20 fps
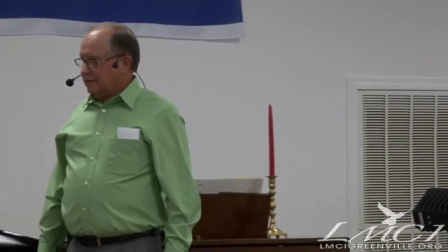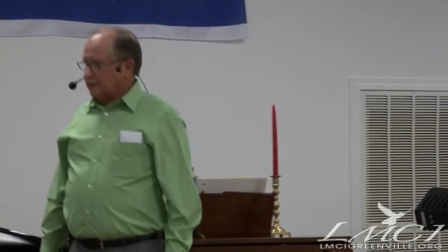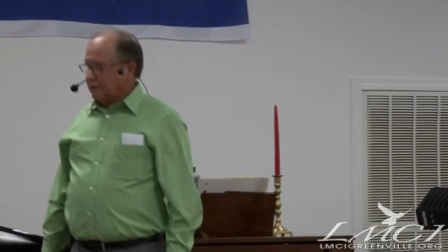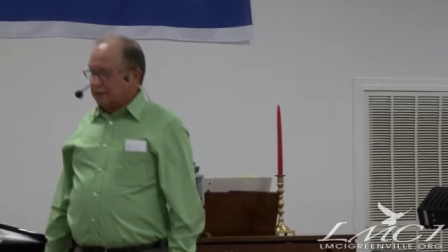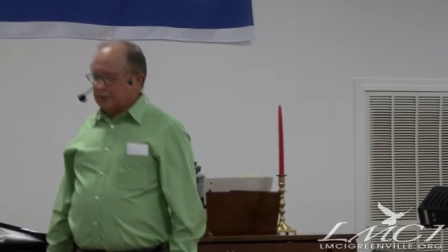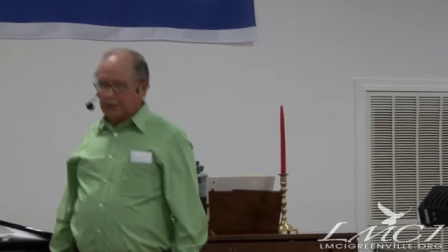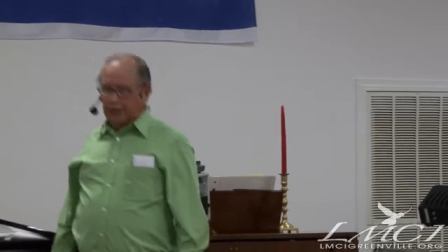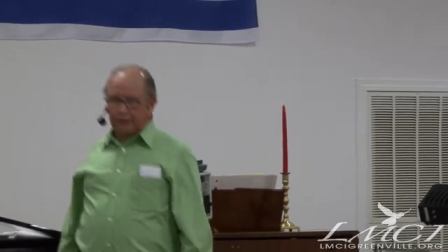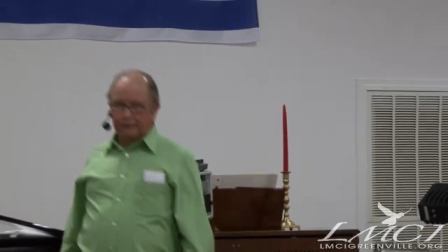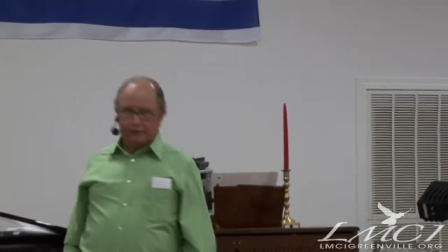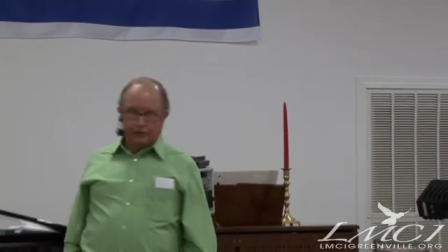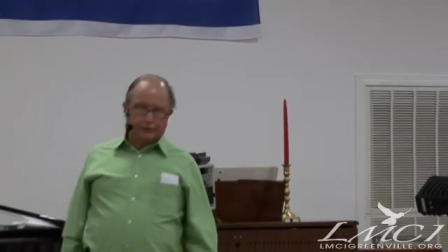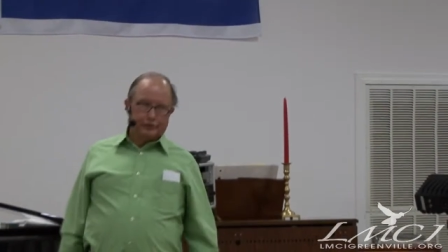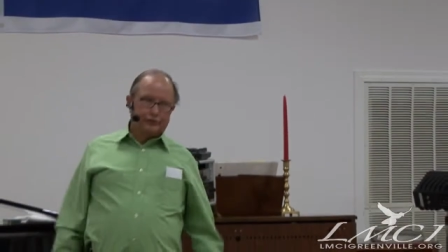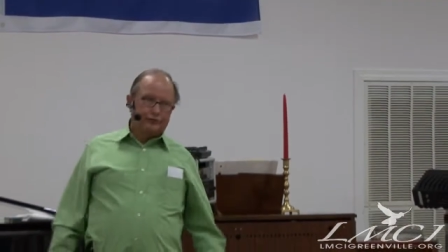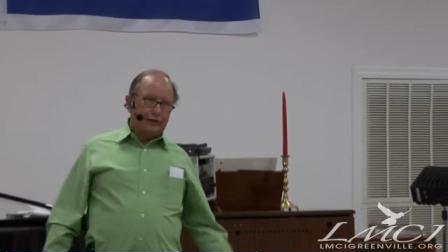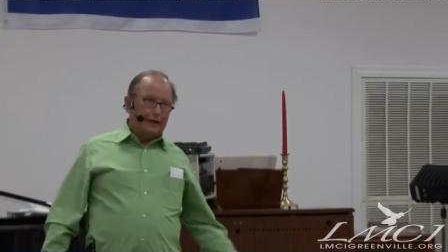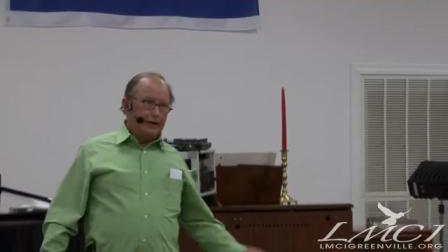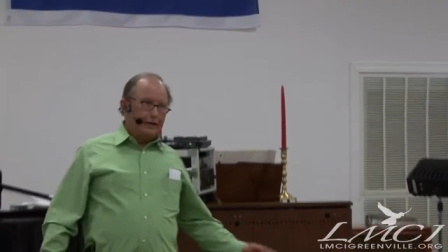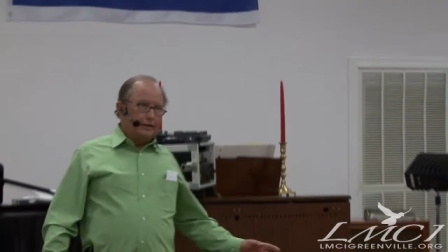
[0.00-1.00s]
Gaddafi is
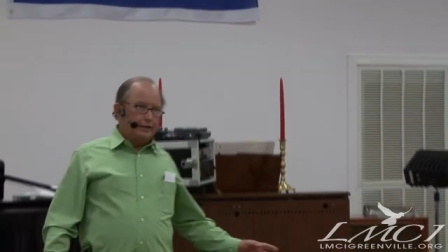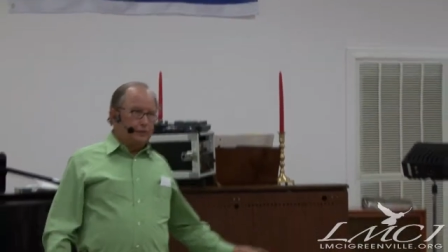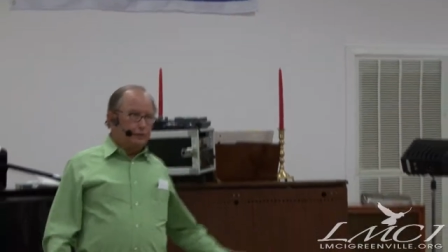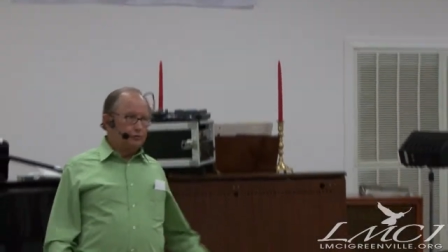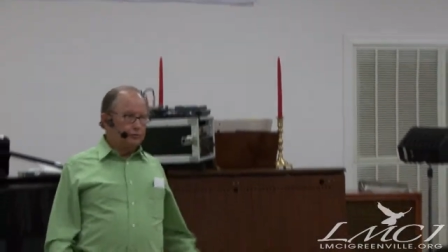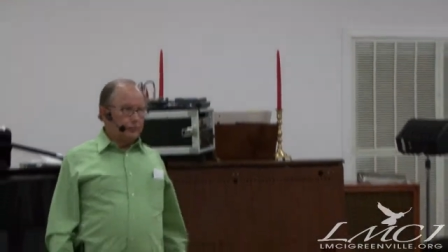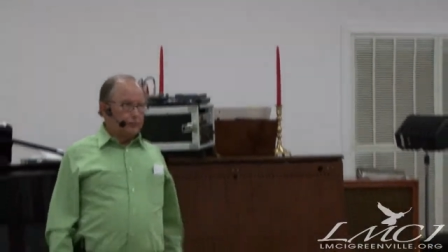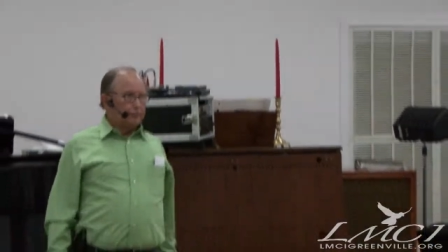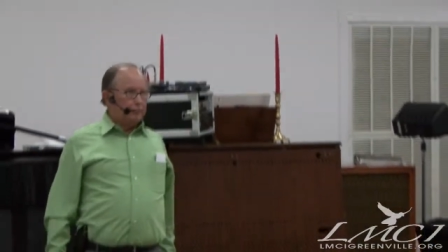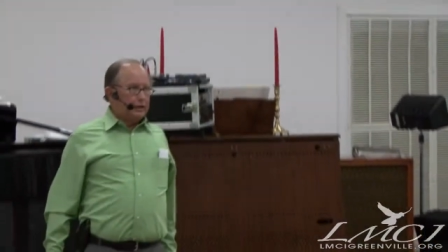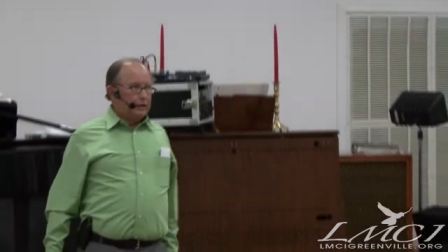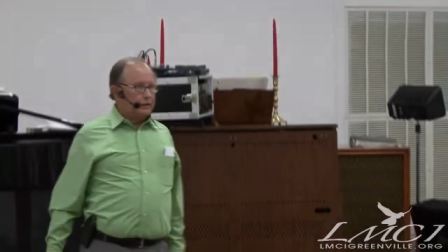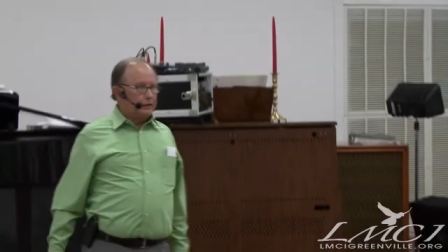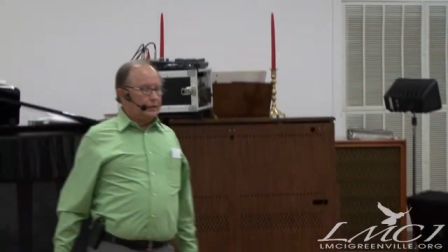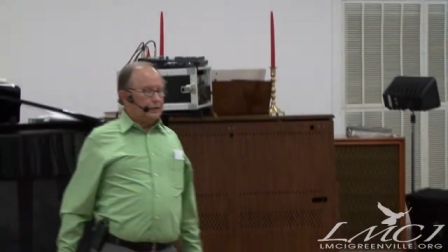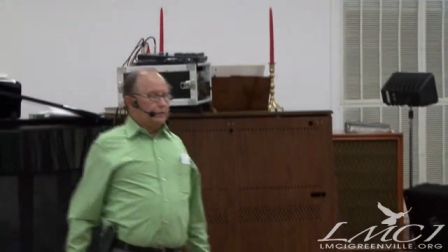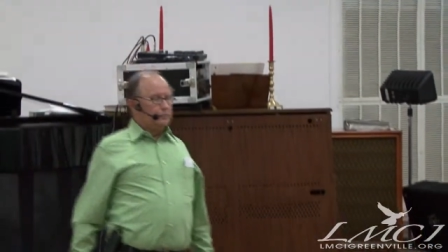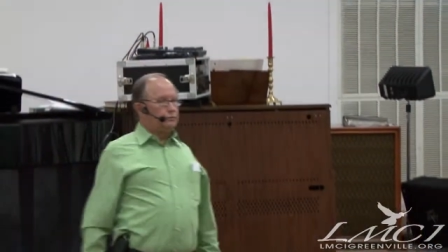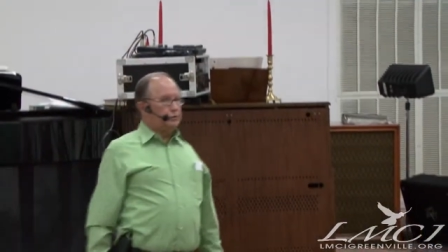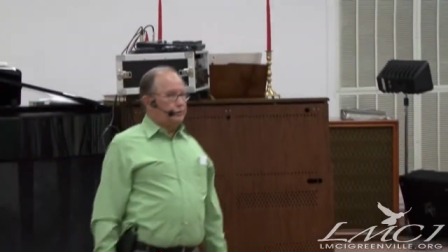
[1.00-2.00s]
fighting over there right
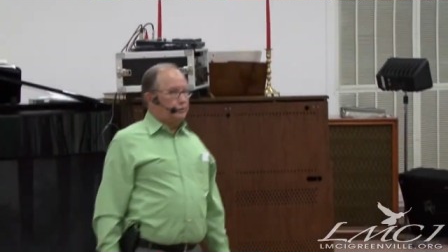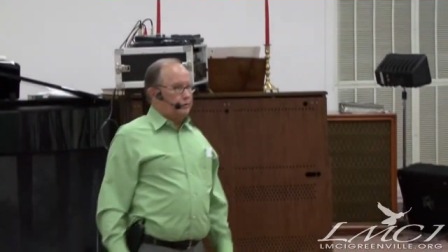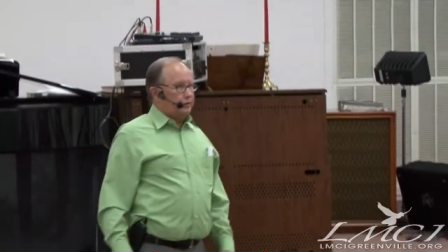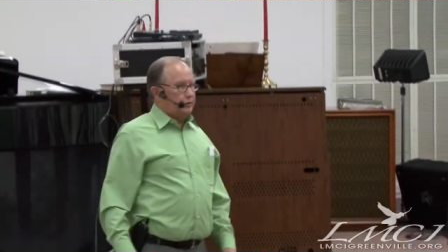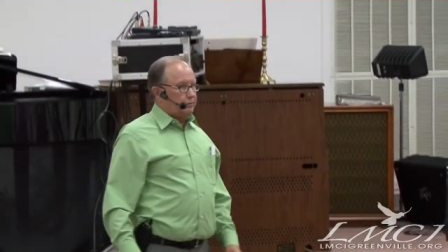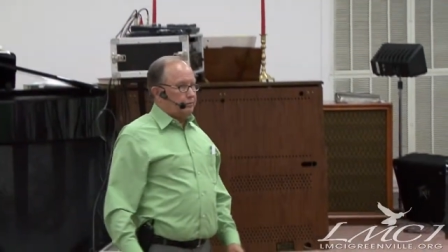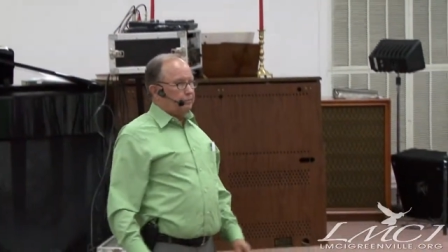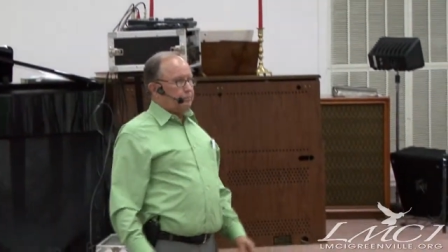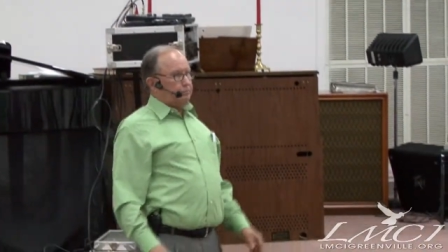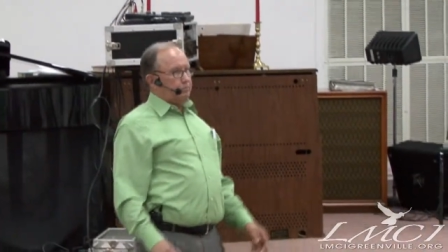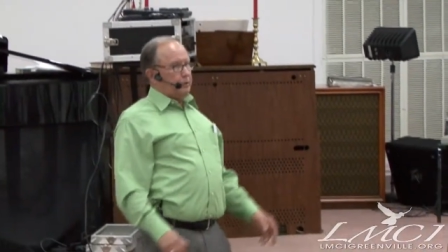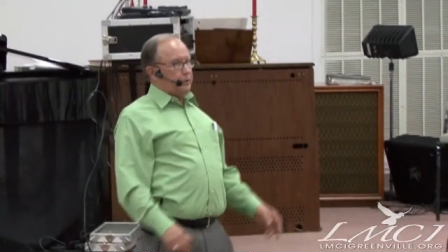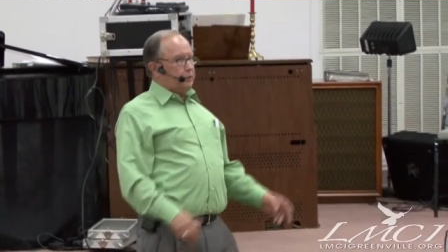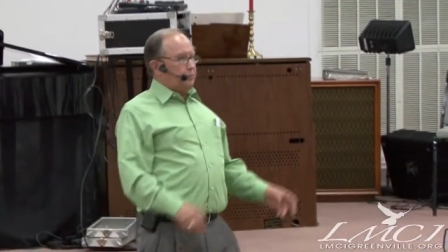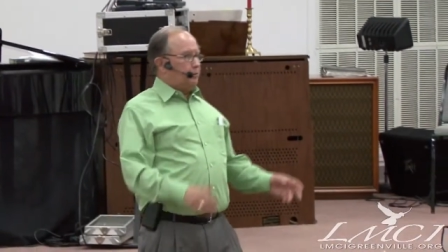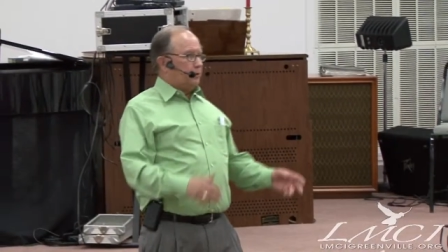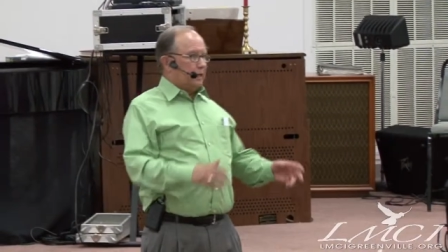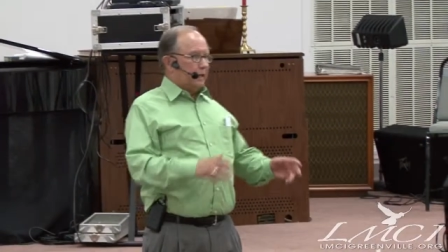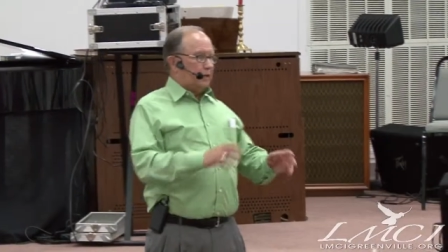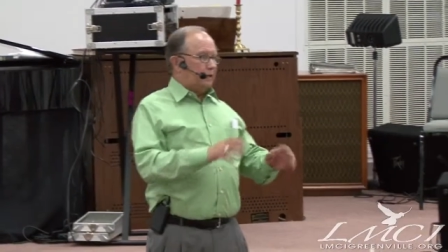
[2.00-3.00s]
now with the
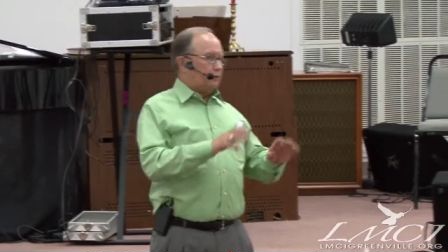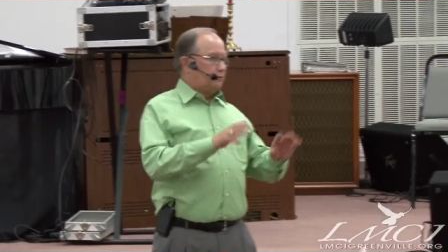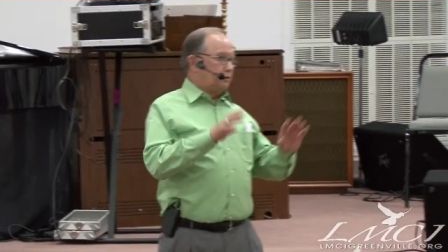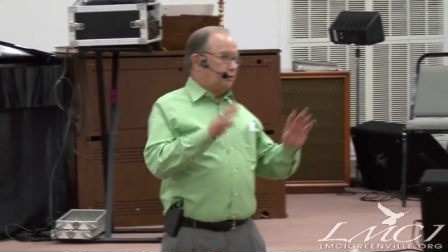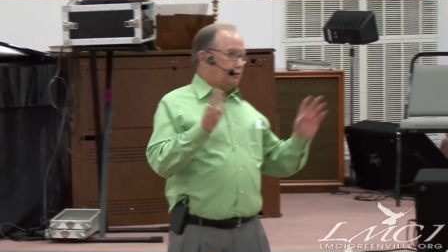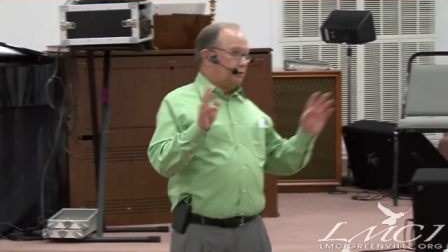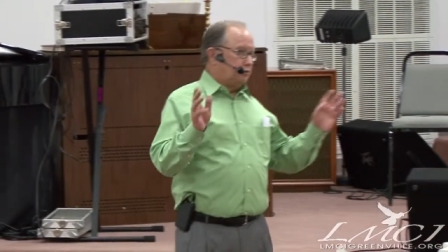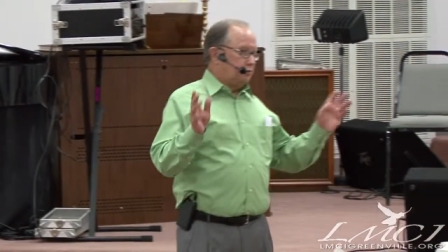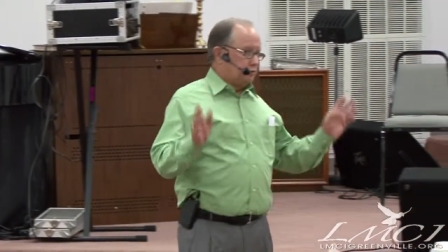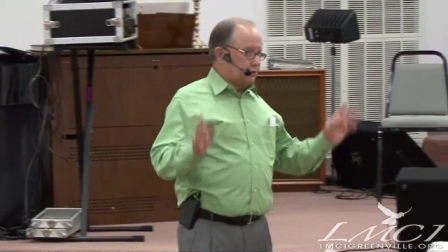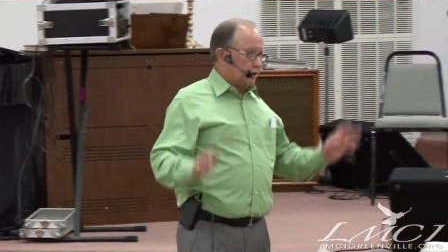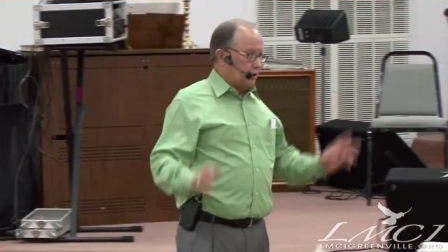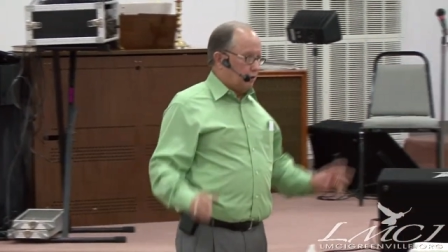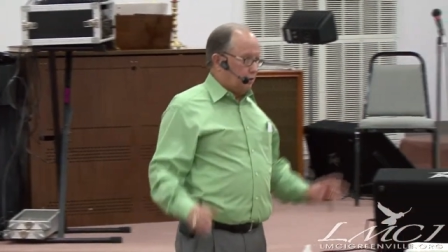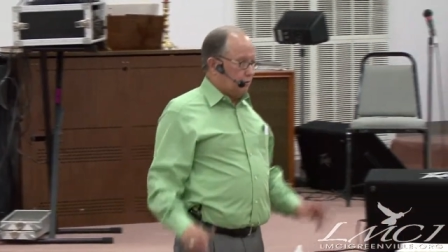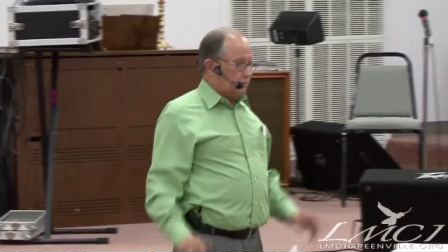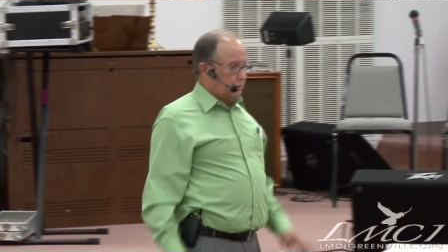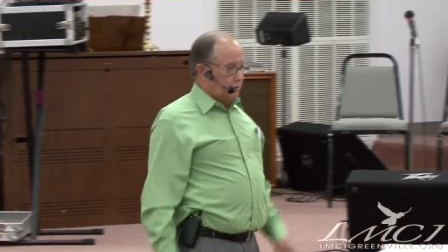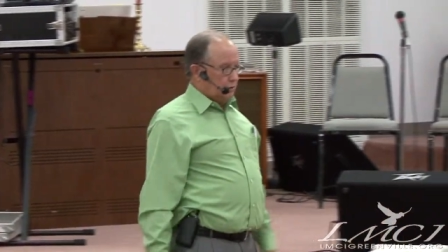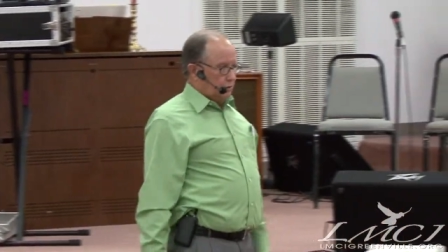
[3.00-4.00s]
people. I don't know who's
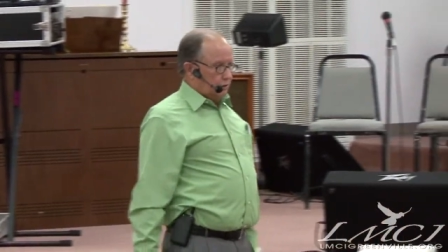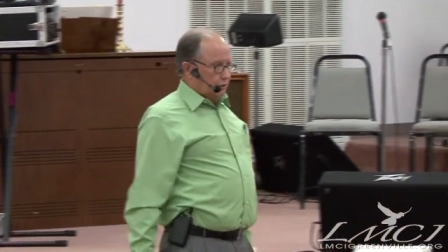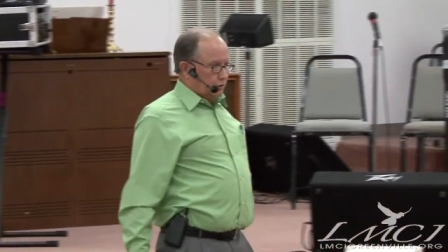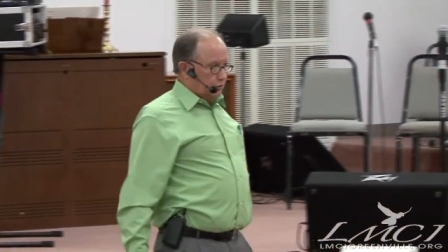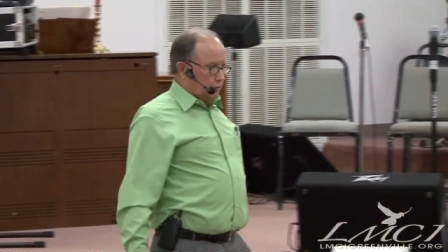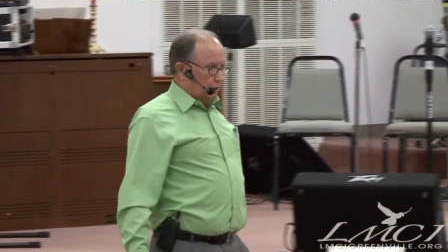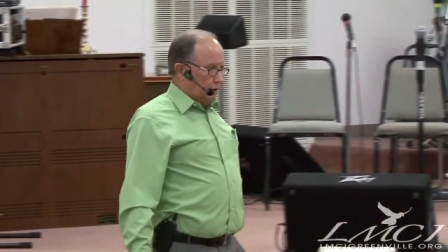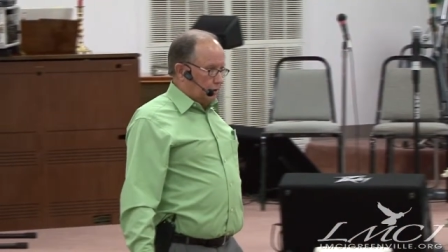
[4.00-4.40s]
all who